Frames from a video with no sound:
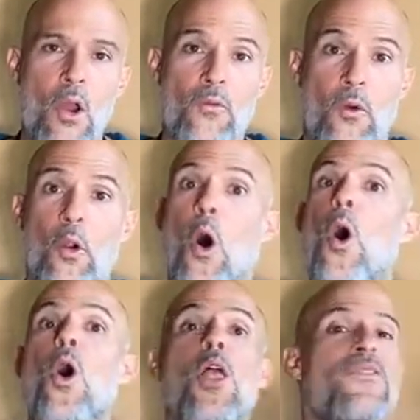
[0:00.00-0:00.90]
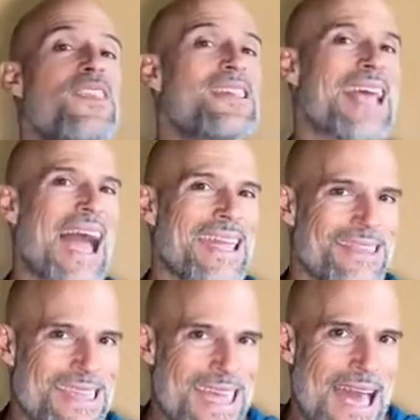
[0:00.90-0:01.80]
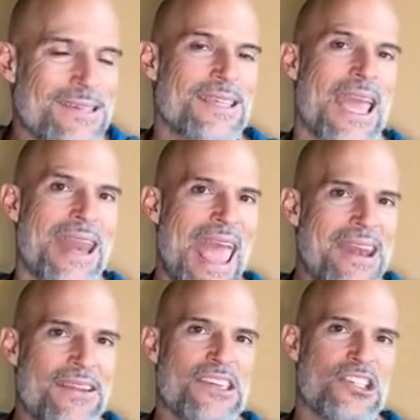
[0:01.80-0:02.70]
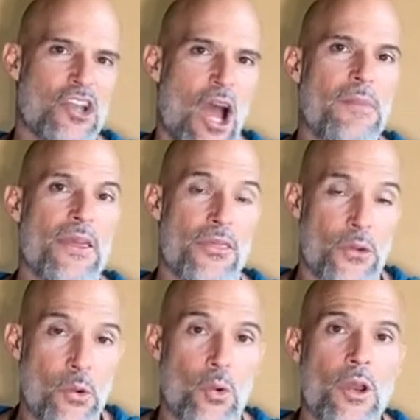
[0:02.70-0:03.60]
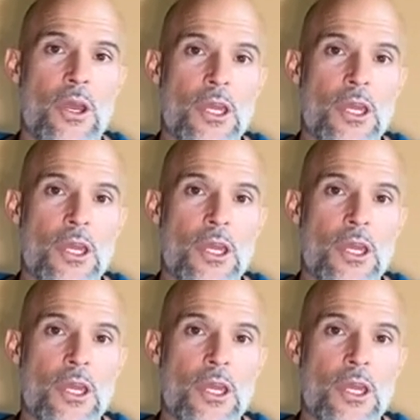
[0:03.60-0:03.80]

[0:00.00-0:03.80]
for all of these ideas and energies coming through